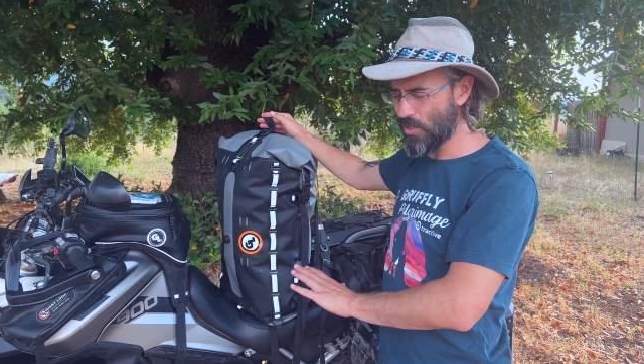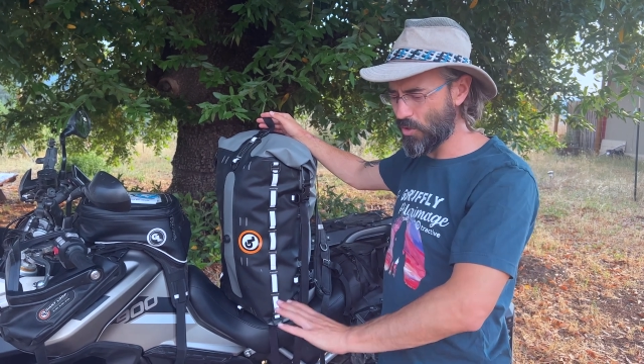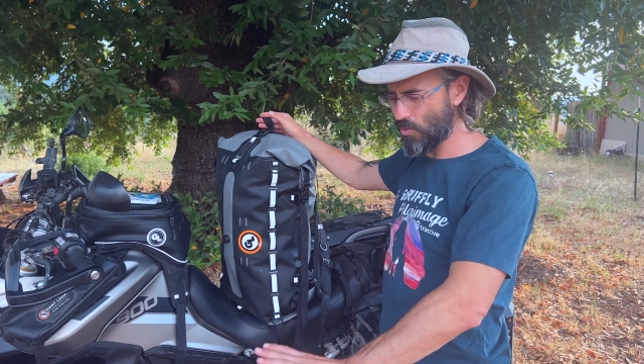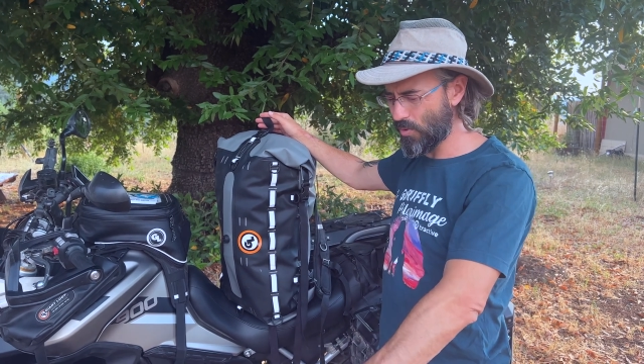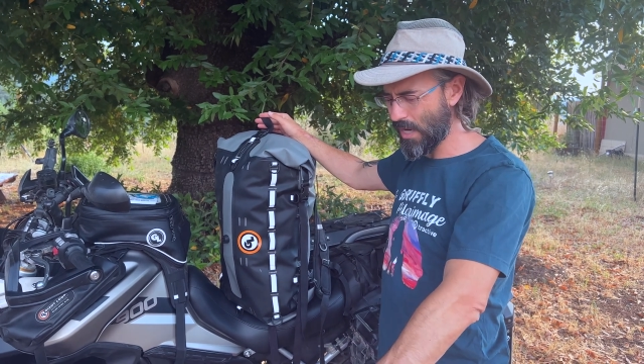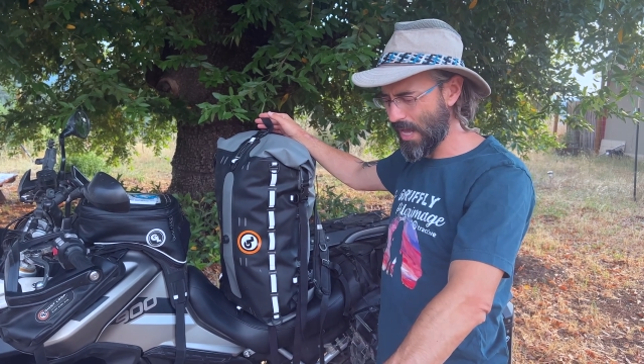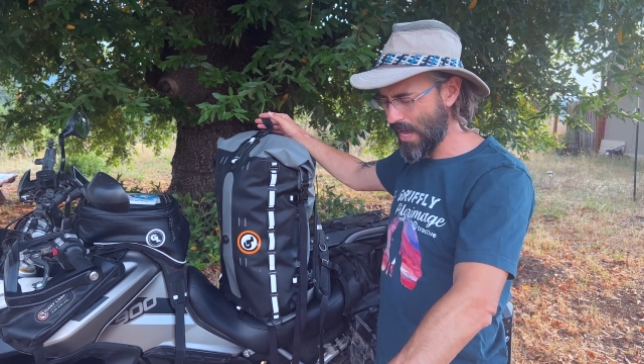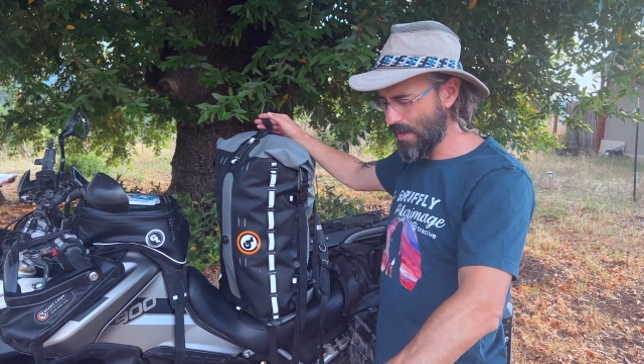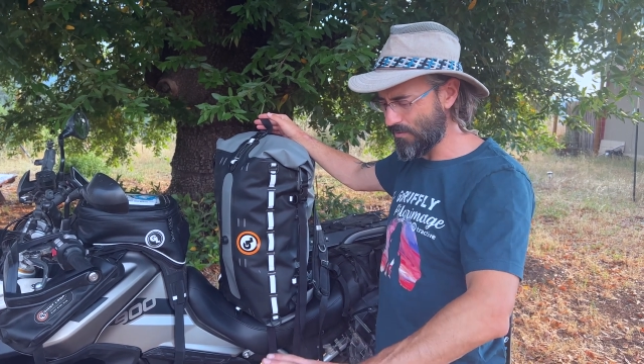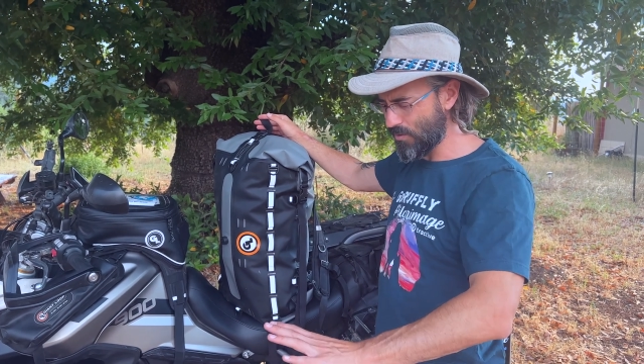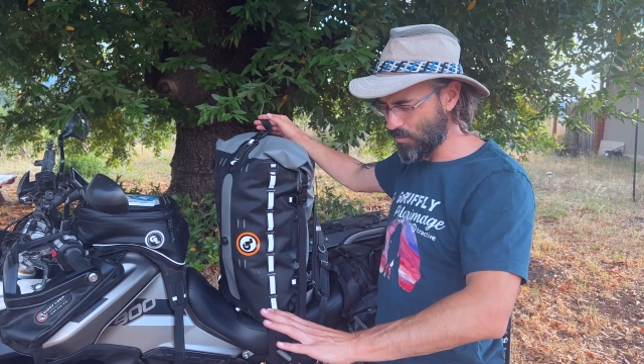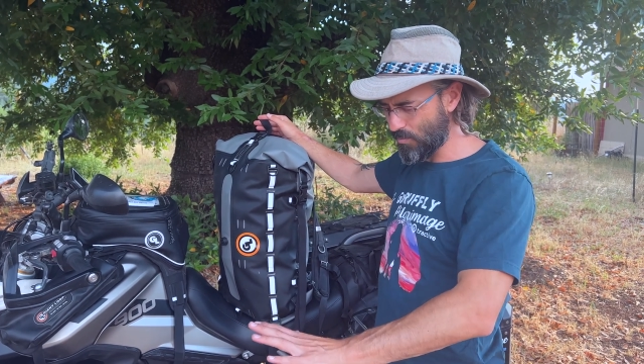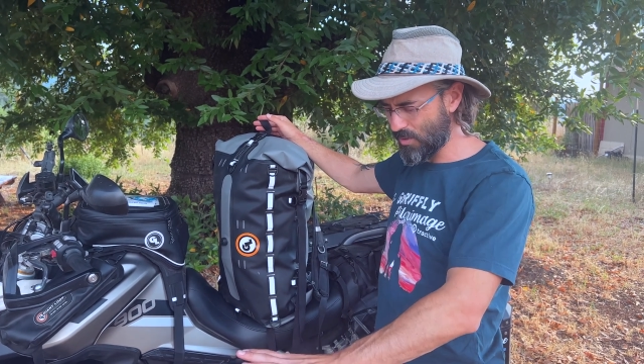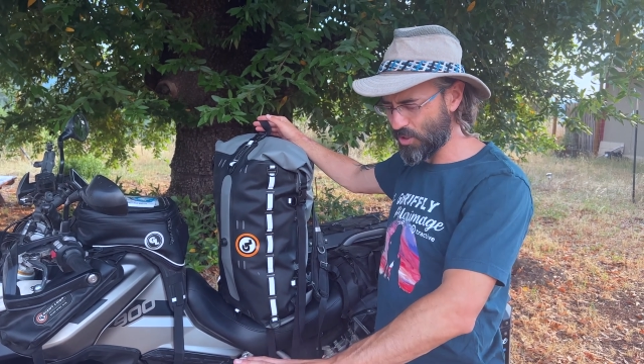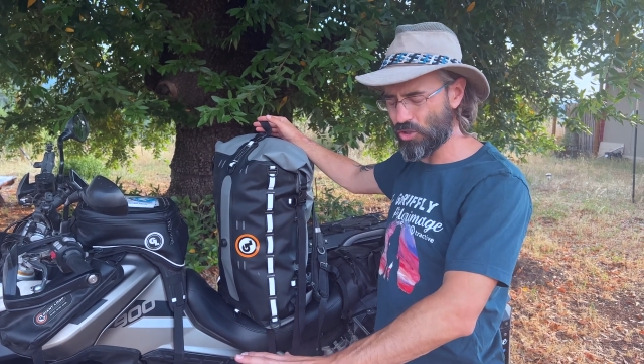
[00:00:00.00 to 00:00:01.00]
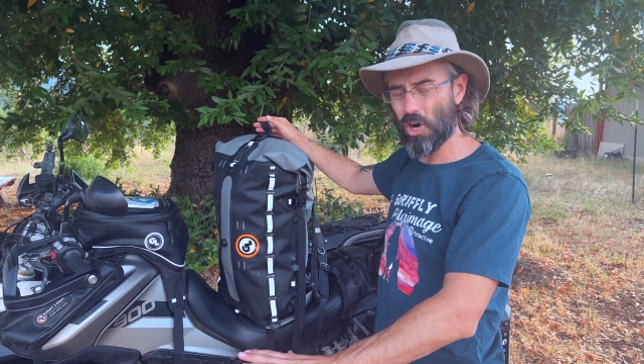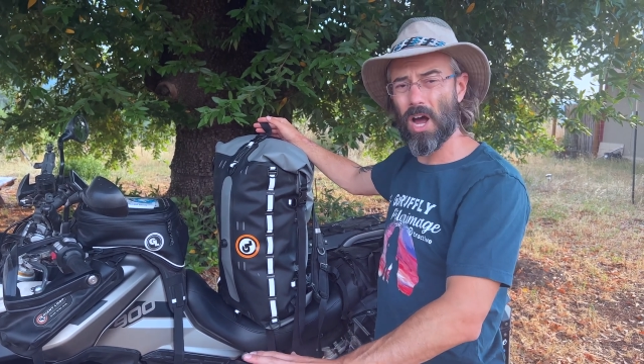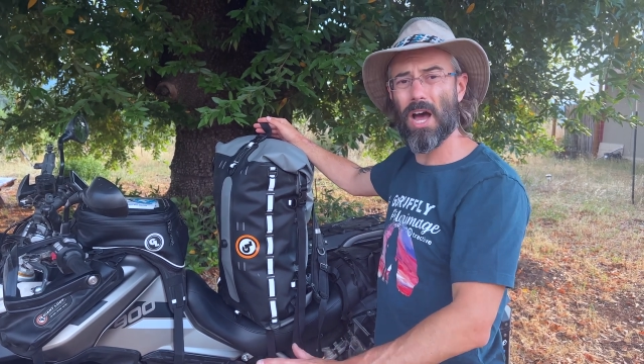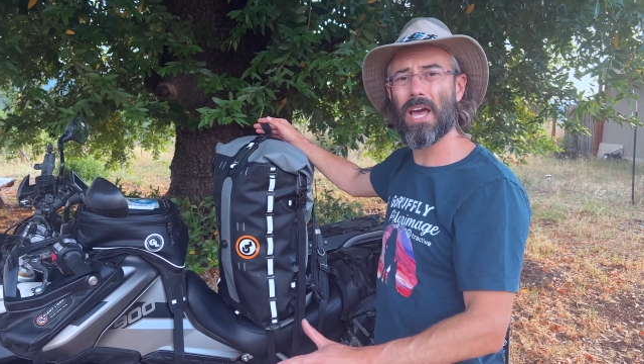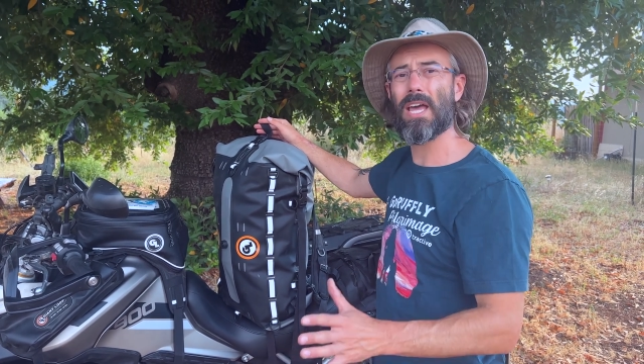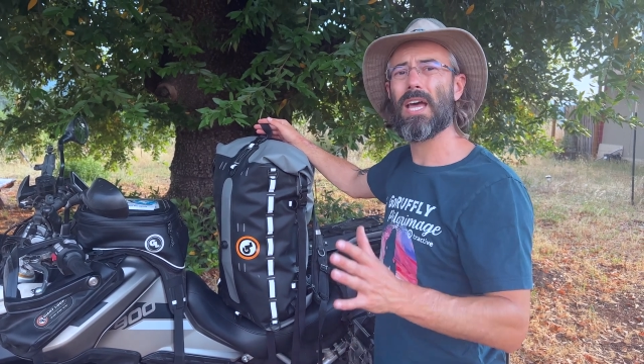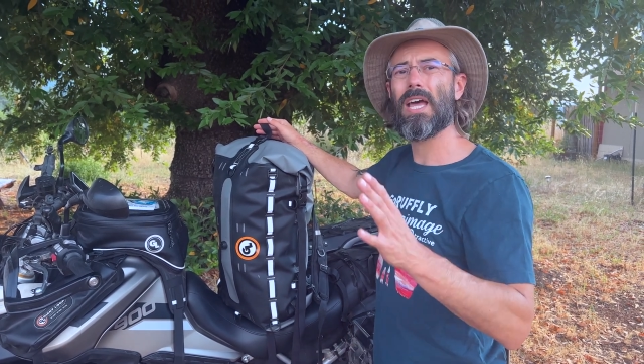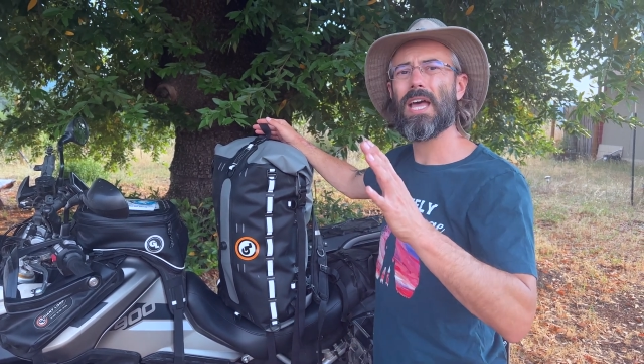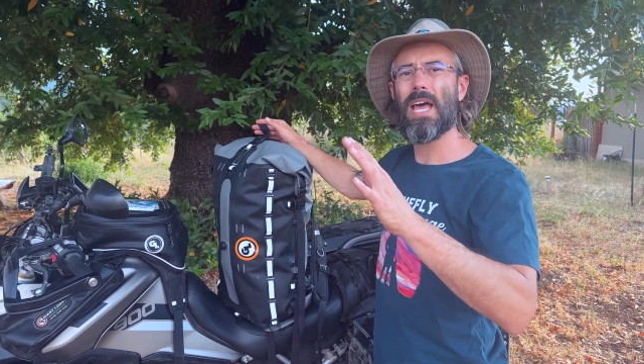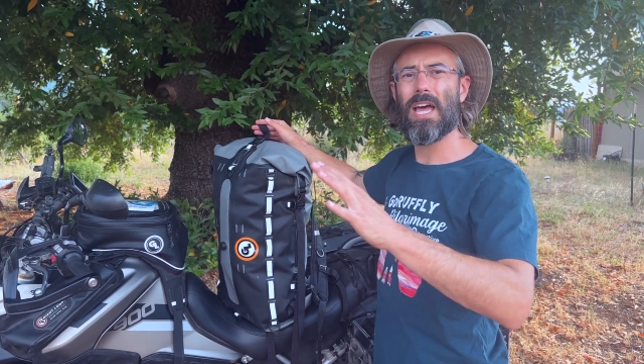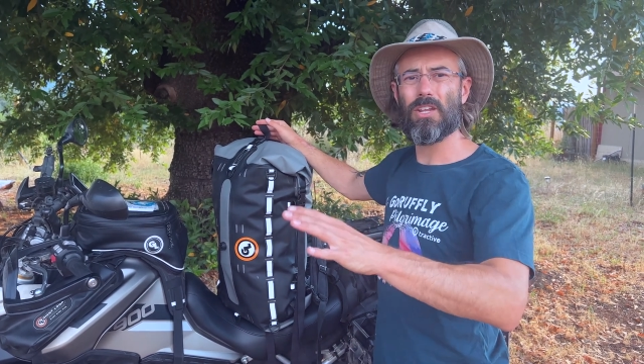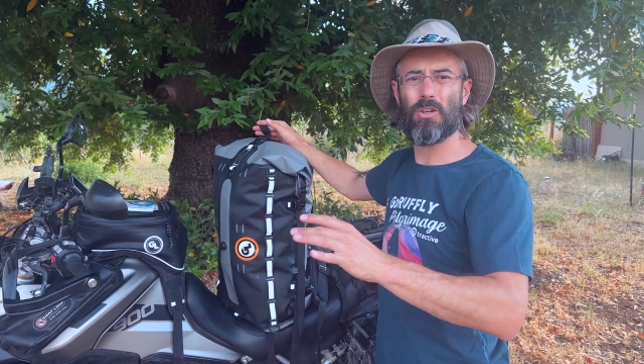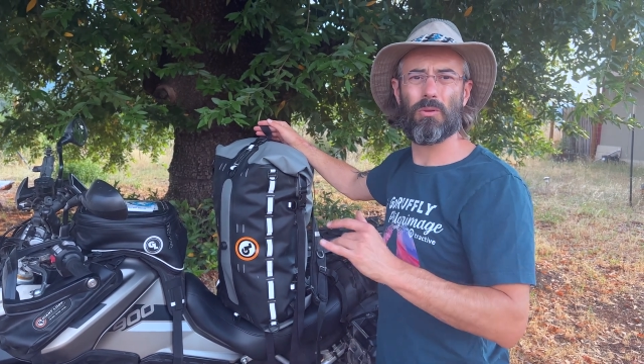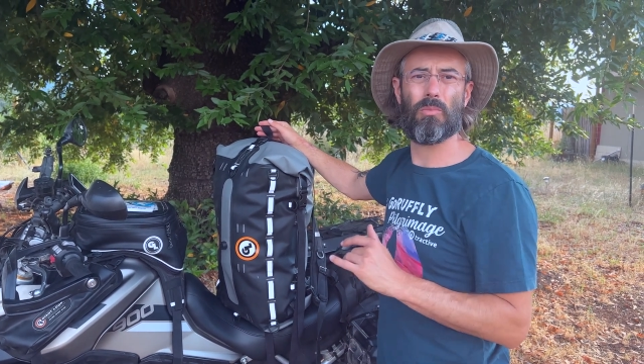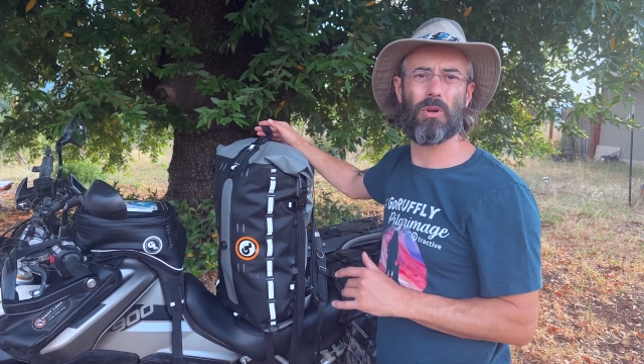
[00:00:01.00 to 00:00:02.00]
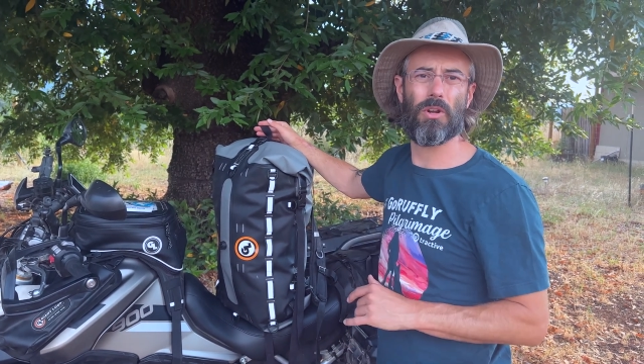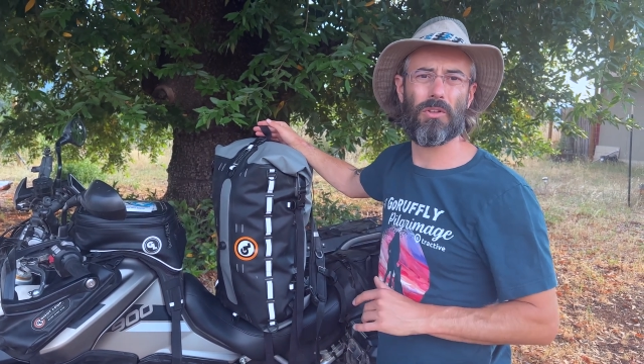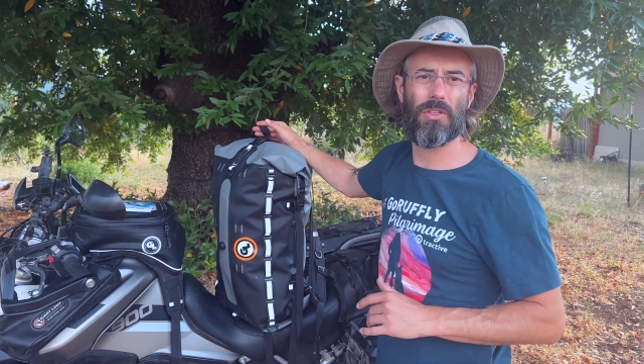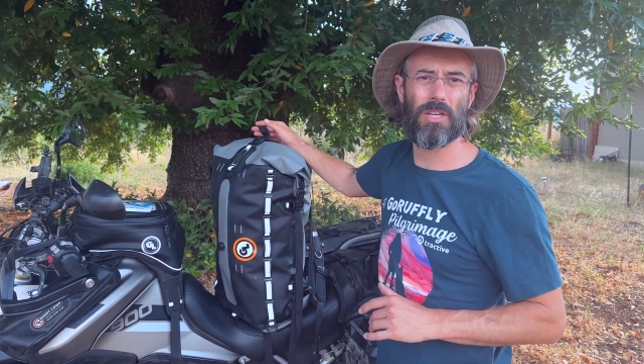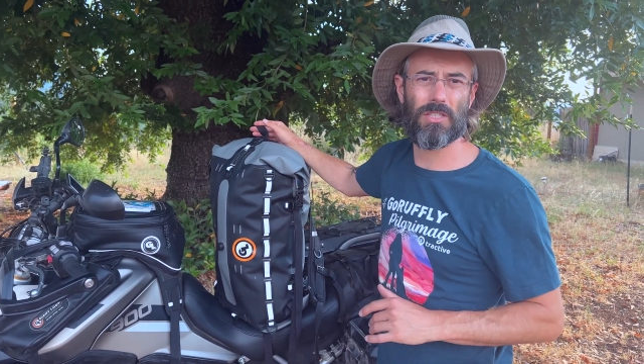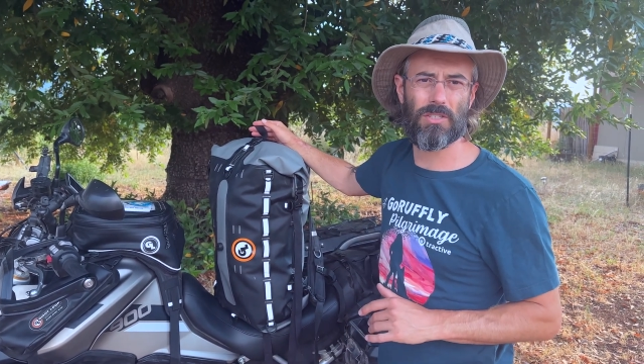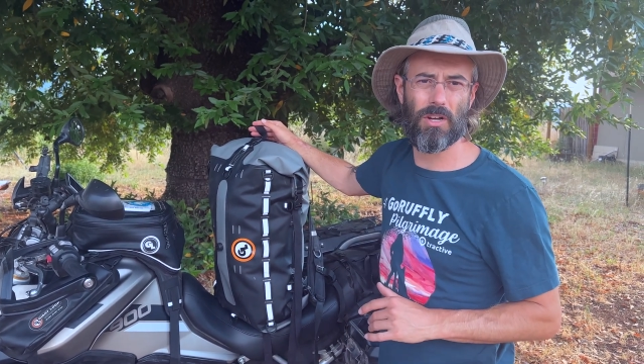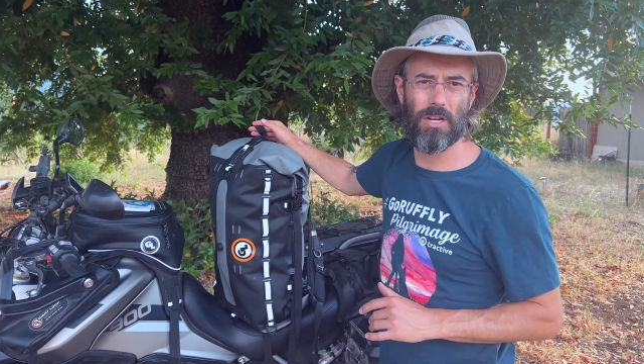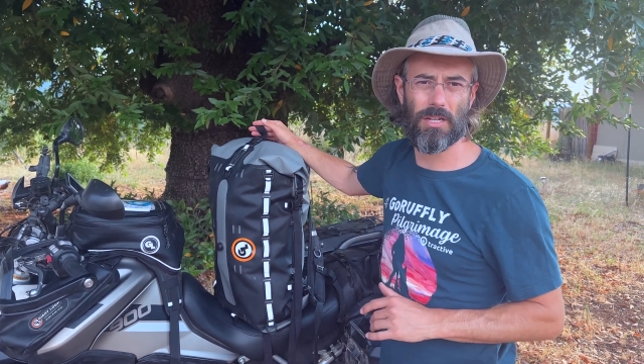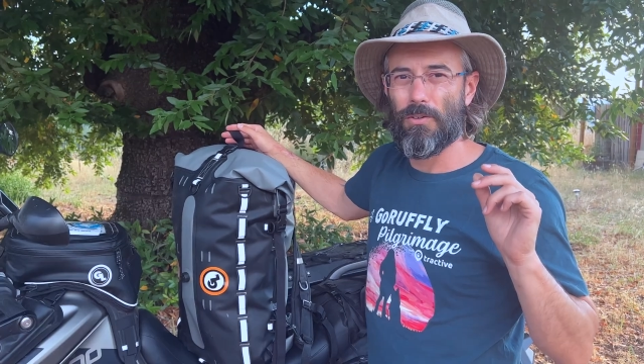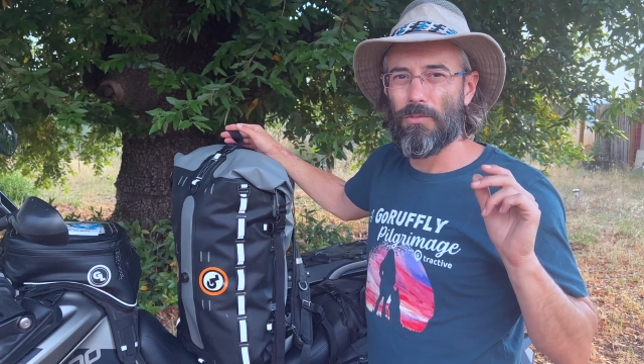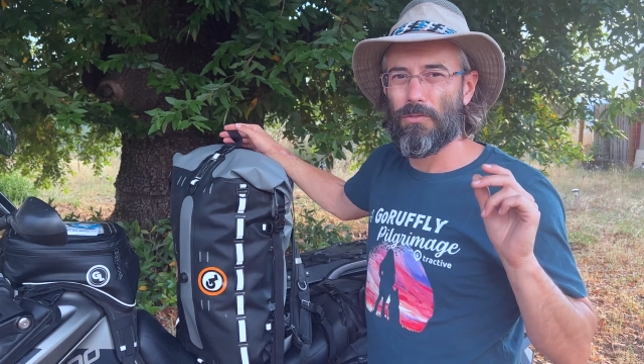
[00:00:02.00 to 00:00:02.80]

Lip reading: you would have that would be dry, and you can put your things on it.